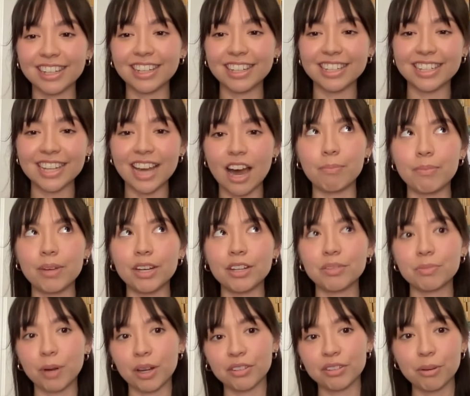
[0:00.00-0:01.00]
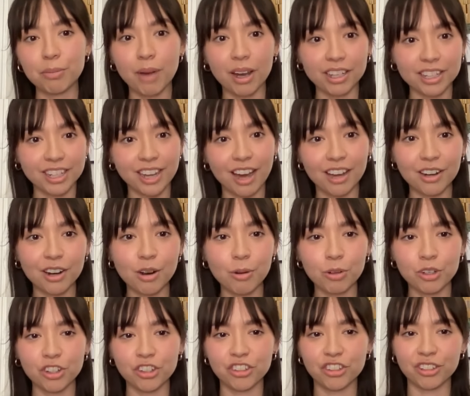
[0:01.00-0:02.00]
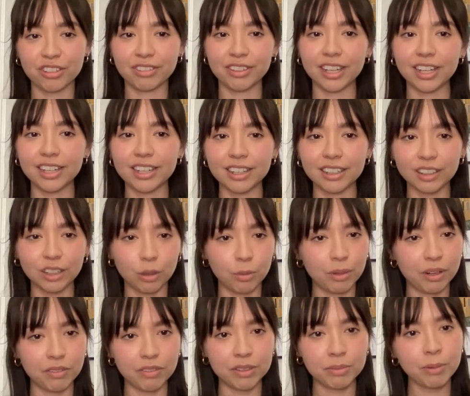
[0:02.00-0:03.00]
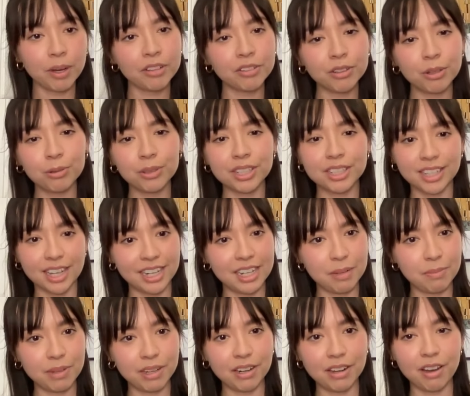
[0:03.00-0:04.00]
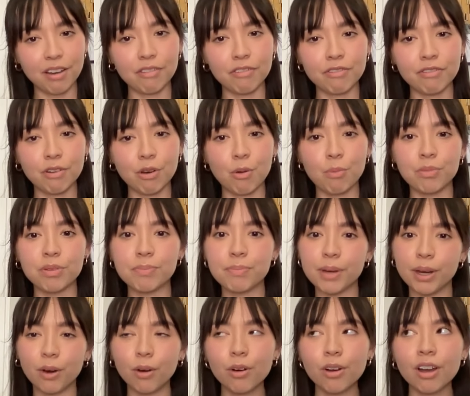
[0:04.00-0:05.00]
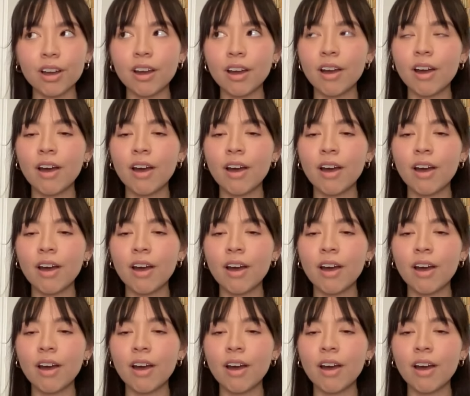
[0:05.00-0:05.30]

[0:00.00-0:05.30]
an espresso macchiato, which is just, like, a little bit of espresso with a tiny bit of foamed milk.